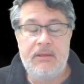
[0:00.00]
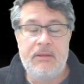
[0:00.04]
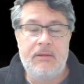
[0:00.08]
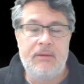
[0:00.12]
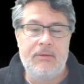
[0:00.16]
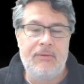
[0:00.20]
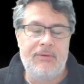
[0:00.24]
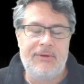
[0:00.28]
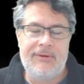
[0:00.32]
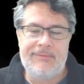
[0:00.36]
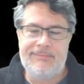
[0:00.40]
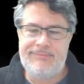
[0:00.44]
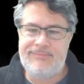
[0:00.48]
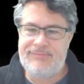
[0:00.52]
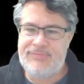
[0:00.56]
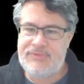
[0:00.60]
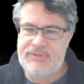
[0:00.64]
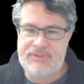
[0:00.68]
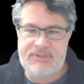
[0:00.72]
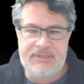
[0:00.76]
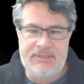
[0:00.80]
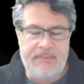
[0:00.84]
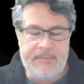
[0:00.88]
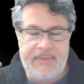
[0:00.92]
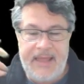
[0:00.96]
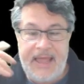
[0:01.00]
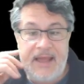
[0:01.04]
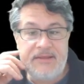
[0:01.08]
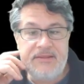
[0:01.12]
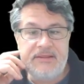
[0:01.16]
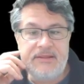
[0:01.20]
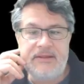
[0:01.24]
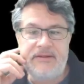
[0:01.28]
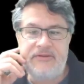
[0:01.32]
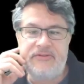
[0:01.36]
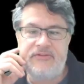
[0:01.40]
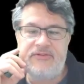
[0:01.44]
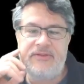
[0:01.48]
or some
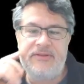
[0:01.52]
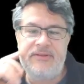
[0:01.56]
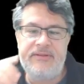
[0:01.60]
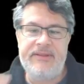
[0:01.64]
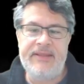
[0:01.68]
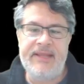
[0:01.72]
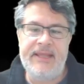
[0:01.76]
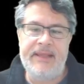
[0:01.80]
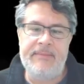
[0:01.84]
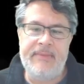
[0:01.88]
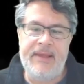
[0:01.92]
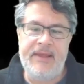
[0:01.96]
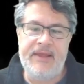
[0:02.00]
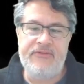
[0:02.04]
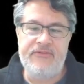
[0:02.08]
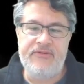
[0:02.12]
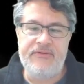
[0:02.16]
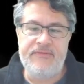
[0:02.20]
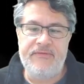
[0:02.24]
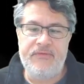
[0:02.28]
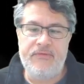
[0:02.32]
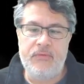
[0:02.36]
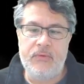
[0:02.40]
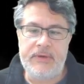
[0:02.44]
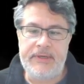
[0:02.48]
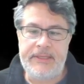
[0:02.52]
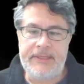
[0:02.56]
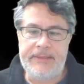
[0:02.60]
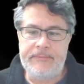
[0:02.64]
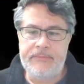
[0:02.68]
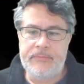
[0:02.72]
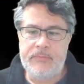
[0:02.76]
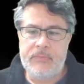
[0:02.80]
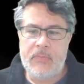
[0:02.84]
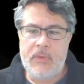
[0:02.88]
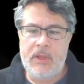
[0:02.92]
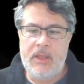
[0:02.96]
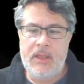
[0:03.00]
athlete's name ends in 40.
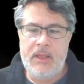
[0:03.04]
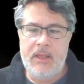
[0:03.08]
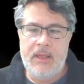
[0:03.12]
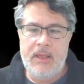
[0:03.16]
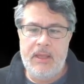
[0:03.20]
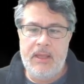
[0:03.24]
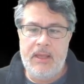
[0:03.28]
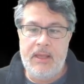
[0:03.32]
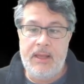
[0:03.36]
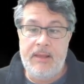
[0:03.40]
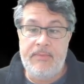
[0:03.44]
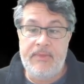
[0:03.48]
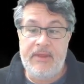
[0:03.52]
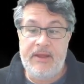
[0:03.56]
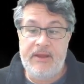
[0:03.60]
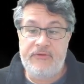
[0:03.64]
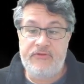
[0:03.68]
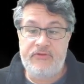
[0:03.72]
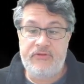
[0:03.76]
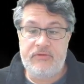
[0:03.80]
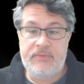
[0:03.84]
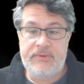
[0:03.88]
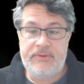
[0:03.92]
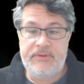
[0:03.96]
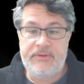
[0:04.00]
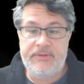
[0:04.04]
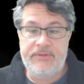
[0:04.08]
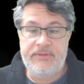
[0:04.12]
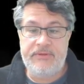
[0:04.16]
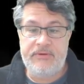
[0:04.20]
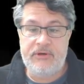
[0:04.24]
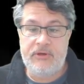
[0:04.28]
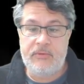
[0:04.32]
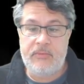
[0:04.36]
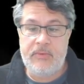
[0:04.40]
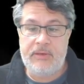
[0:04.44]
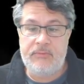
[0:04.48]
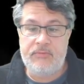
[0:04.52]
I'm not sure what the
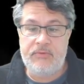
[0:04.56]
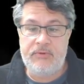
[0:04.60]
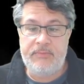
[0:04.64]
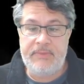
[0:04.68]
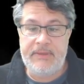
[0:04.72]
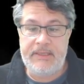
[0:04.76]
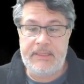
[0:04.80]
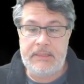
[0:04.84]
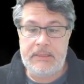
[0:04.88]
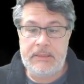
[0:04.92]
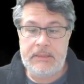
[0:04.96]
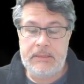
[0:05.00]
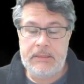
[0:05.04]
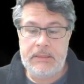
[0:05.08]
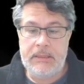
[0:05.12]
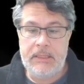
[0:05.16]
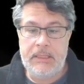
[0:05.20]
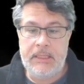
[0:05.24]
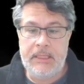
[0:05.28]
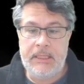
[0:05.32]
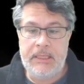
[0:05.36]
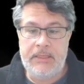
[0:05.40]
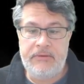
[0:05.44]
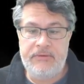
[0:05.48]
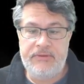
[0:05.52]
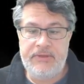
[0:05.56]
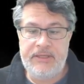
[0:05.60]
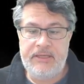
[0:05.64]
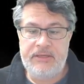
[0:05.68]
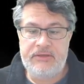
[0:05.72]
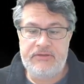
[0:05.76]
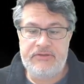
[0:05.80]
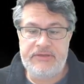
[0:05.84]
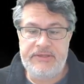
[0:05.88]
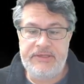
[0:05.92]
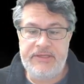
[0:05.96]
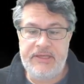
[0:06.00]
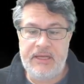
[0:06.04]
third one would be. I don't think
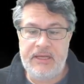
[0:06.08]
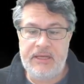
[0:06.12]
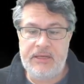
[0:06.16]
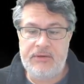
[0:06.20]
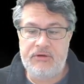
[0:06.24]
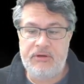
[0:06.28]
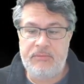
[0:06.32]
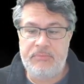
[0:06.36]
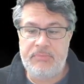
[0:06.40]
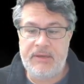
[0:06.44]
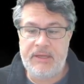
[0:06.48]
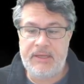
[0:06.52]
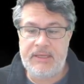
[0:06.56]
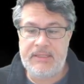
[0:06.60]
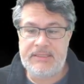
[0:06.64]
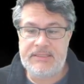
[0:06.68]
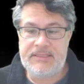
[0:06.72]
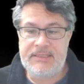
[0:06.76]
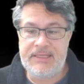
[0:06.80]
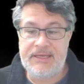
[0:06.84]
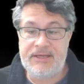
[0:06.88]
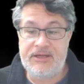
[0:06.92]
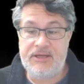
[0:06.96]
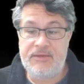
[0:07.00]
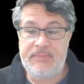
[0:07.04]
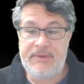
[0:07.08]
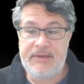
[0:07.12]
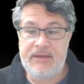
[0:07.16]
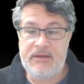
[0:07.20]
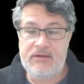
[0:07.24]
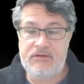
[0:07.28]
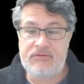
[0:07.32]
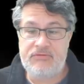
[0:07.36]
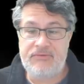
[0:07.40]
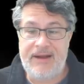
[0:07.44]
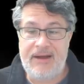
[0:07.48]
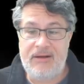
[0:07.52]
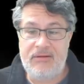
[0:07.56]
it's a Young or a Bonds. It could be a
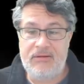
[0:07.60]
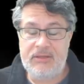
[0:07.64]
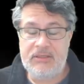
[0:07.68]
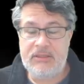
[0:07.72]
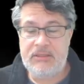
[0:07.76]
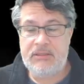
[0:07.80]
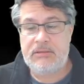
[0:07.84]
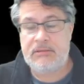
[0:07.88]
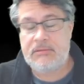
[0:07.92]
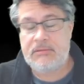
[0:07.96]
growler,